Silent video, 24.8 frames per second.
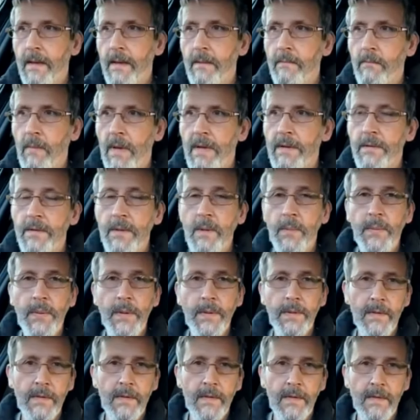My own
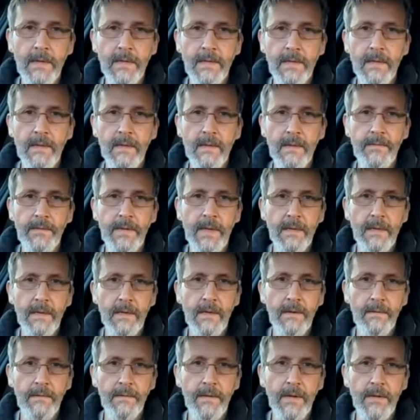opinion is that the
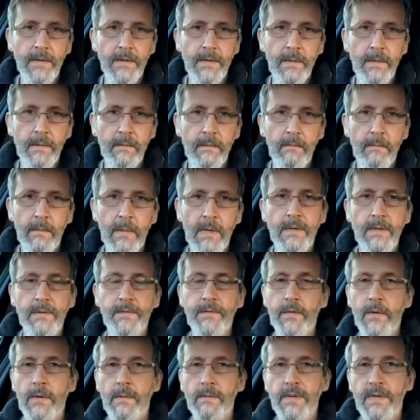Vienna Convention
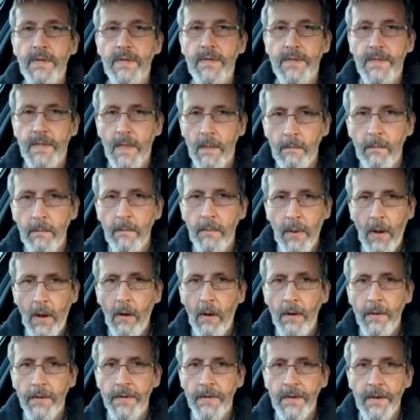must form some
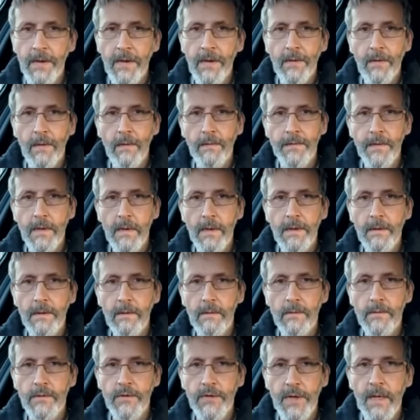part of the
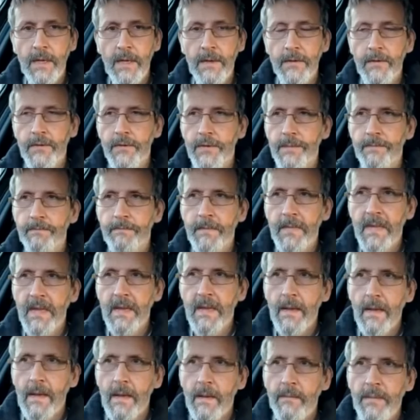legal challenge,
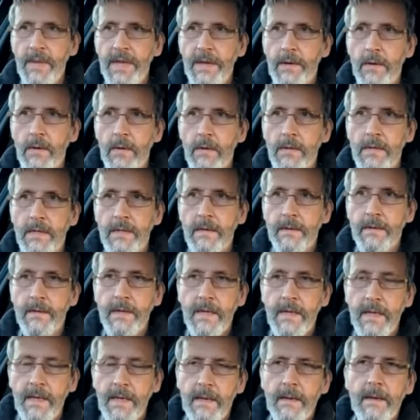because
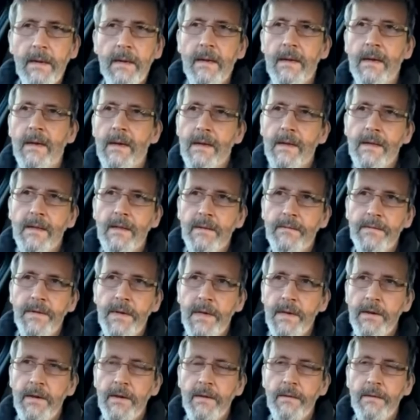the
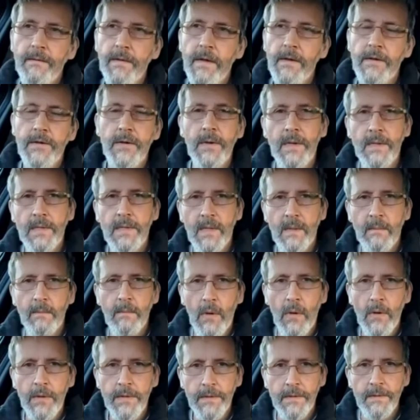Vienna Convention is a
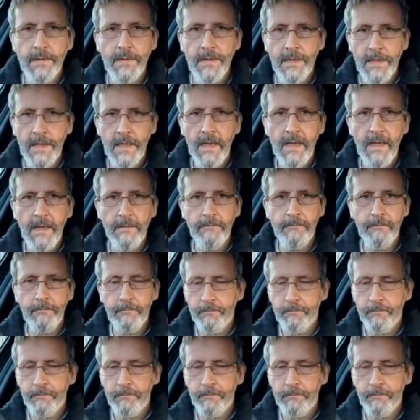modern day